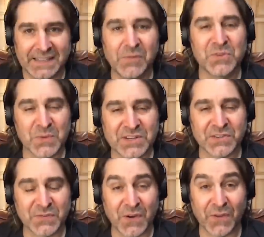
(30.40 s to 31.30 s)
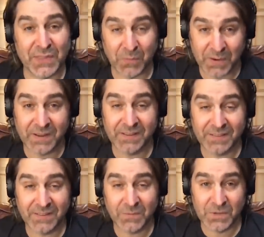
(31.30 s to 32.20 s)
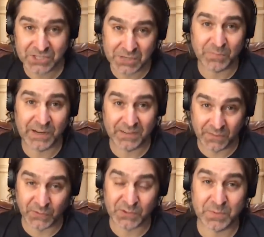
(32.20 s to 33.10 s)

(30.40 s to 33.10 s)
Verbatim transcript: It was Richard's fault that we were shipwrecked in the first